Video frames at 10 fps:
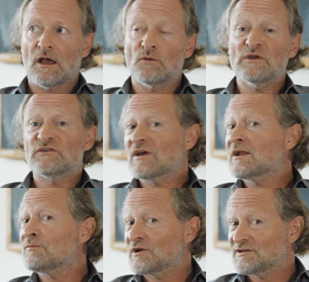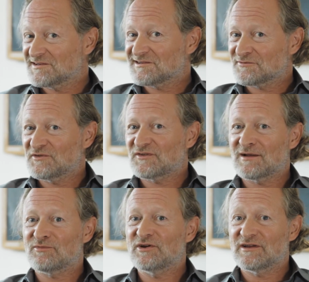And we celebrate it. We
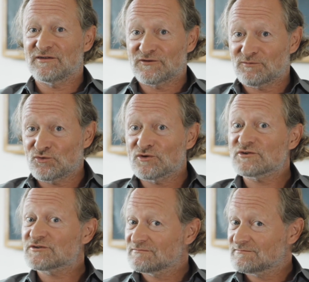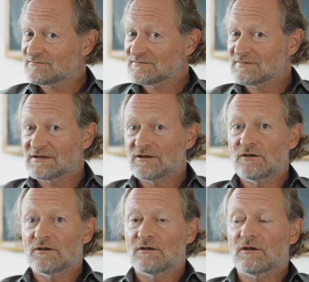celebrate it in sport.
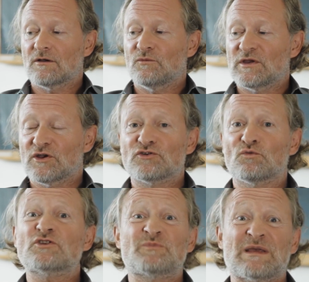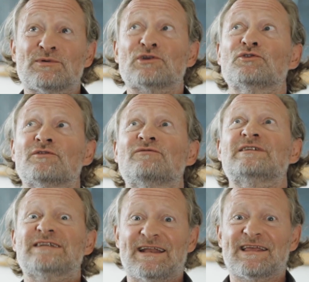We go to watch people who have
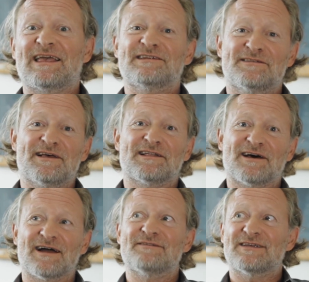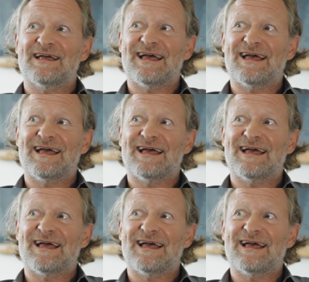dedicated their lives